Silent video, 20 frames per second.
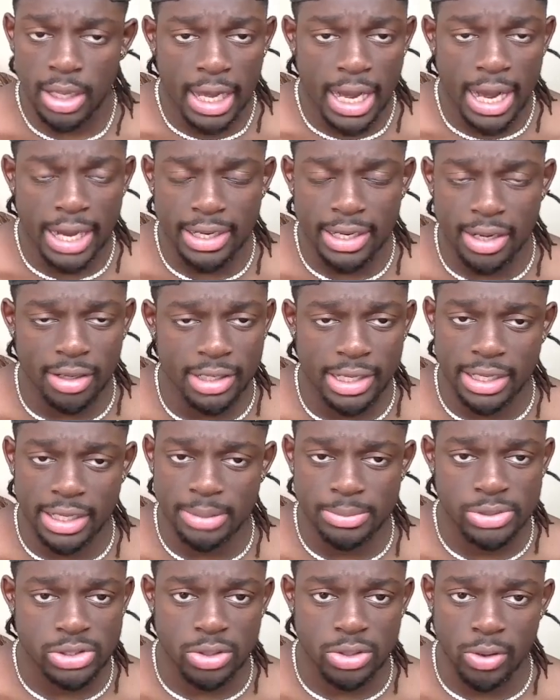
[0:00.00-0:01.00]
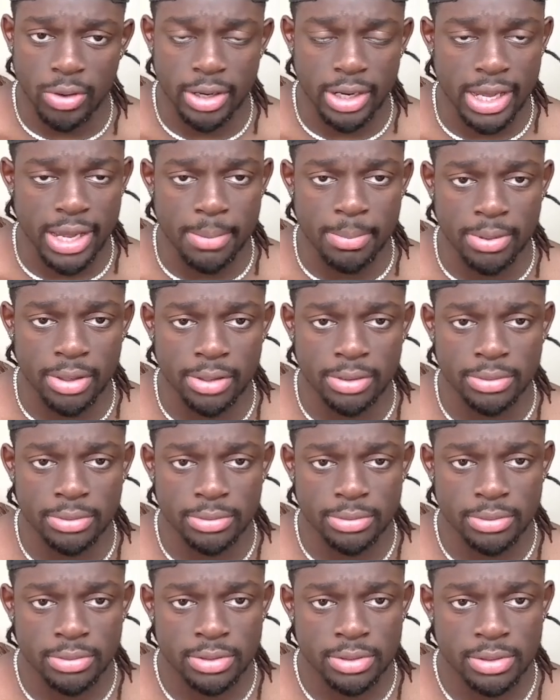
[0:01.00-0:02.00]
How do y'all let him score that, bro?
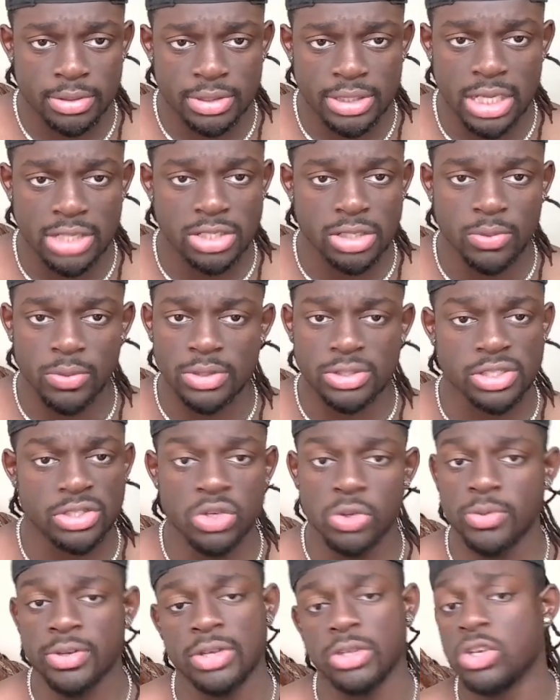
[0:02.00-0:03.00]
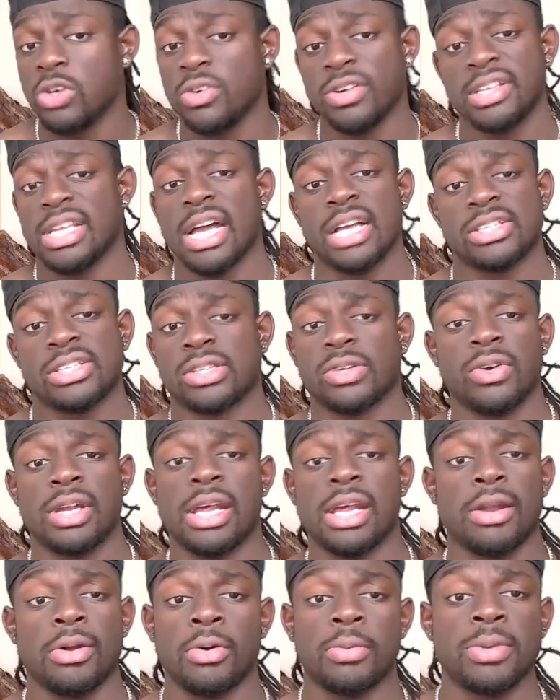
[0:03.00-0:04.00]
Cedric Wilson, you would not score
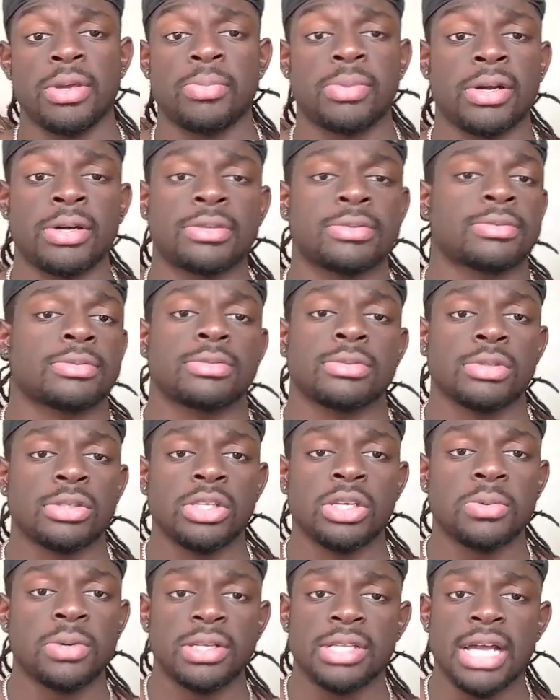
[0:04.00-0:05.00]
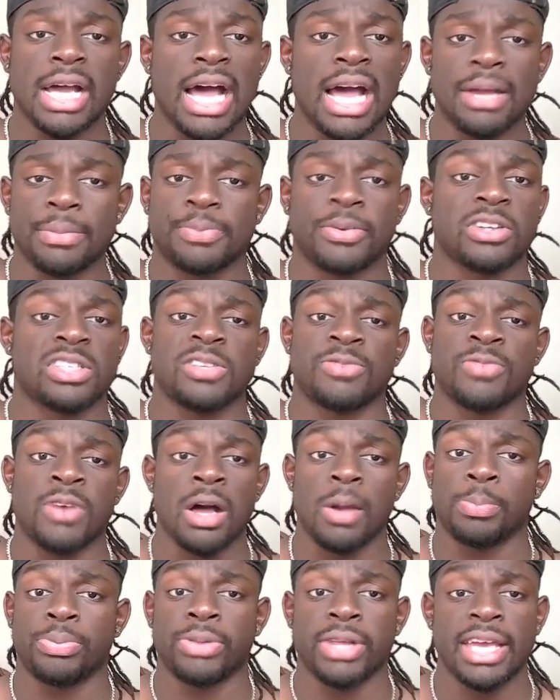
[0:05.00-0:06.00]
that on me, bro. You would not. First of
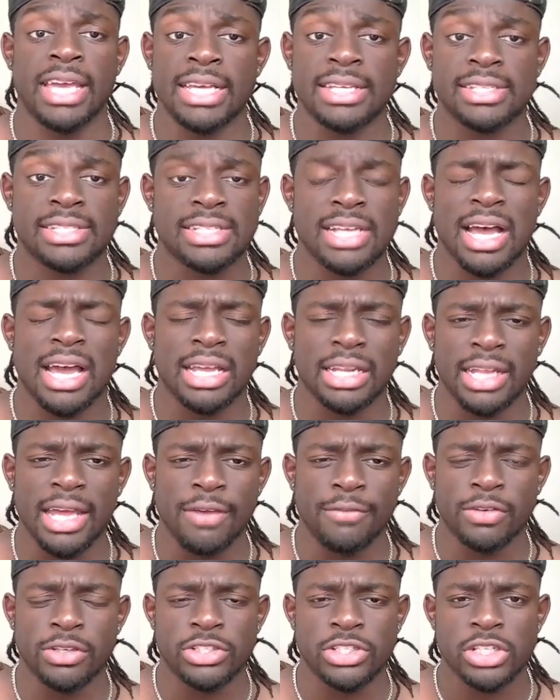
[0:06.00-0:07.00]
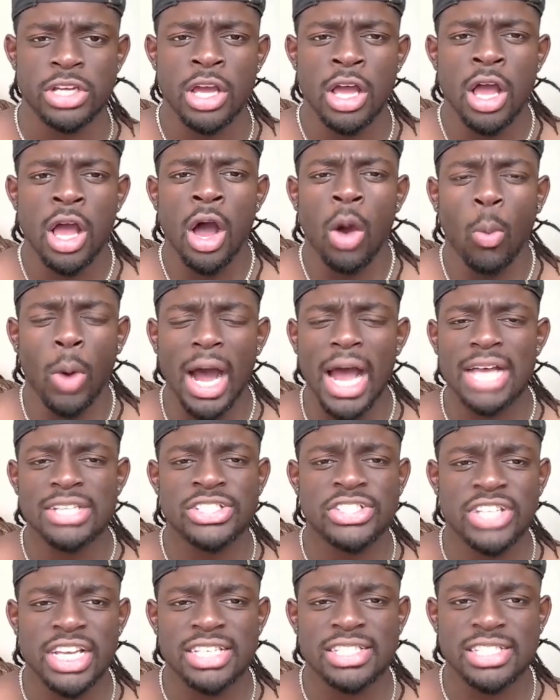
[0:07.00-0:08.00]
all, I'm playing inside leverage. Why
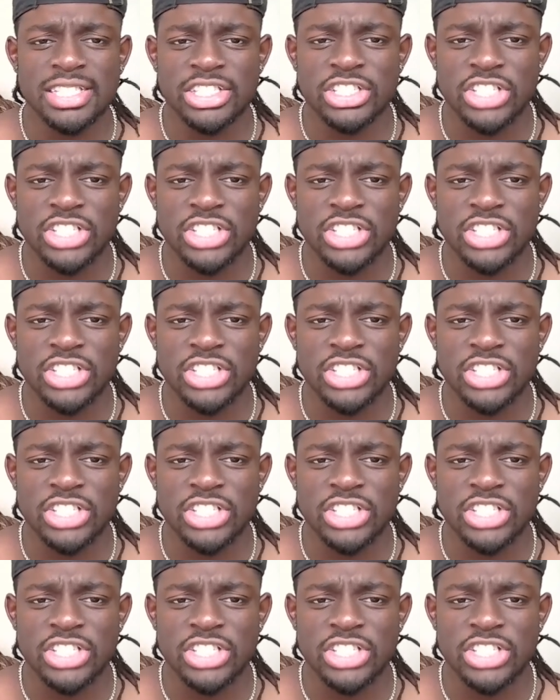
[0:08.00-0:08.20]
is J.C.